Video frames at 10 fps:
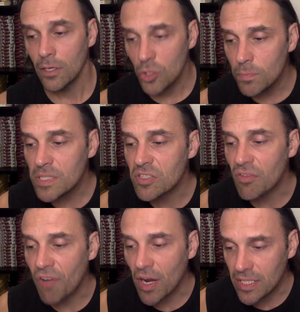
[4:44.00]
You missed a
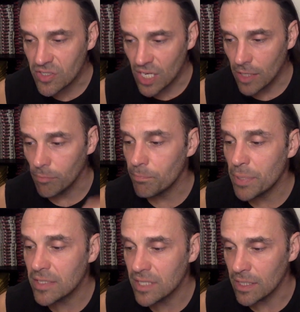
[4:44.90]
fucking sale.
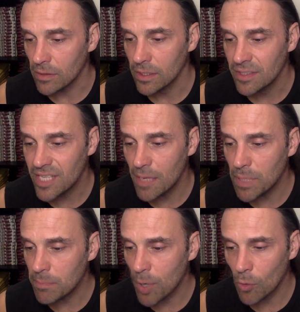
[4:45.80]
Big deal.
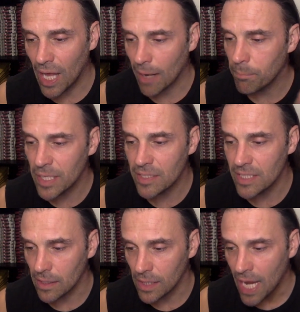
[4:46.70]
Deadbeat Polak. Big
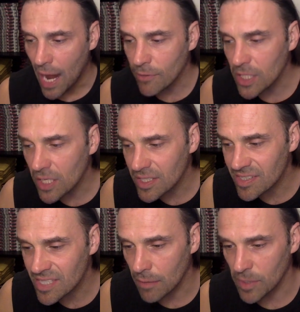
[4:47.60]
deal. How are you going to
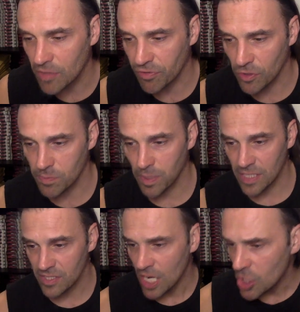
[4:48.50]
sell him in the first
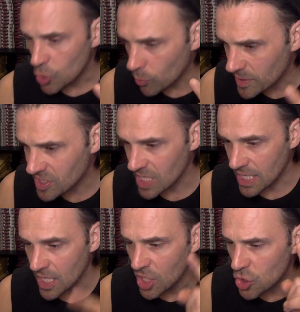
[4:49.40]
place? Your
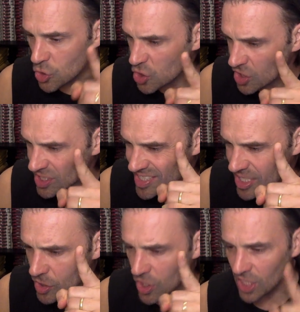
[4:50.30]
mistake. You shouldn't have
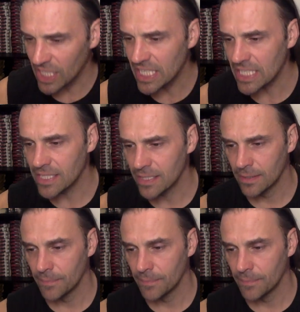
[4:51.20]
took the lead.